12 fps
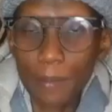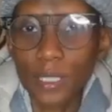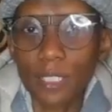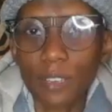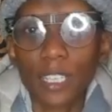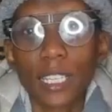
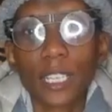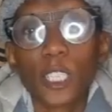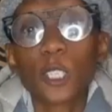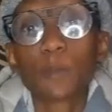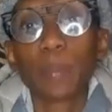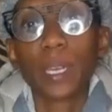
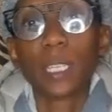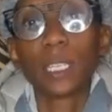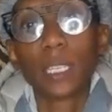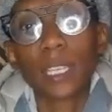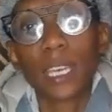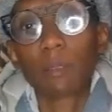Discam and stuff like
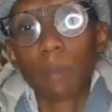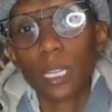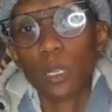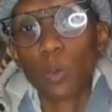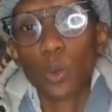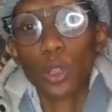that and
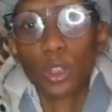spend